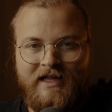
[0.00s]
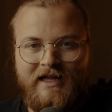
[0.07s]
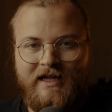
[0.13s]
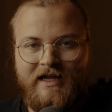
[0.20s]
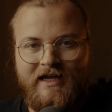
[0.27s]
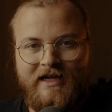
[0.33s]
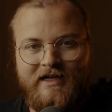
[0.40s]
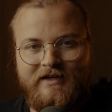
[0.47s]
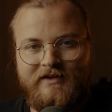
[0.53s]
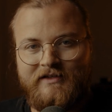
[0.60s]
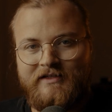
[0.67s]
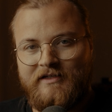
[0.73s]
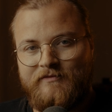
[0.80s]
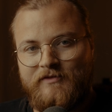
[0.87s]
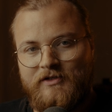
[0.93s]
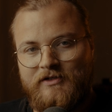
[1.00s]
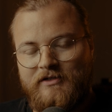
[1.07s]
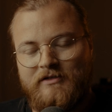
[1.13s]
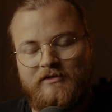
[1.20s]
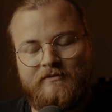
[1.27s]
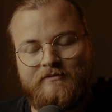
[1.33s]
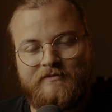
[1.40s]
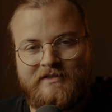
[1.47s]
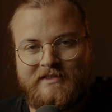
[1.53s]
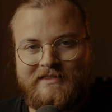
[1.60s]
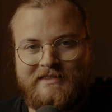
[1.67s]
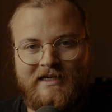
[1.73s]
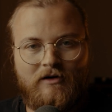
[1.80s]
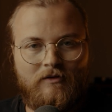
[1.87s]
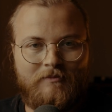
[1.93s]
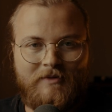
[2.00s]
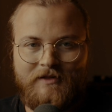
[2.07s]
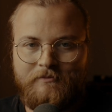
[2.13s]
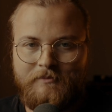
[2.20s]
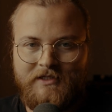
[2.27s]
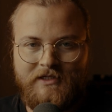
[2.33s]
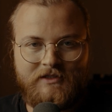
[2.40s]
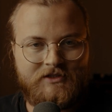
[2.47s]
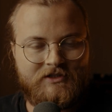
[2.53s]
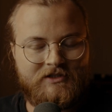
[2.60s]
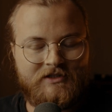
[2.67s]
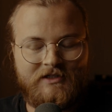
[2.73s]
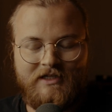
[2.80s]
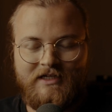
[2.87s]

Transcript: and if you're out by the beach,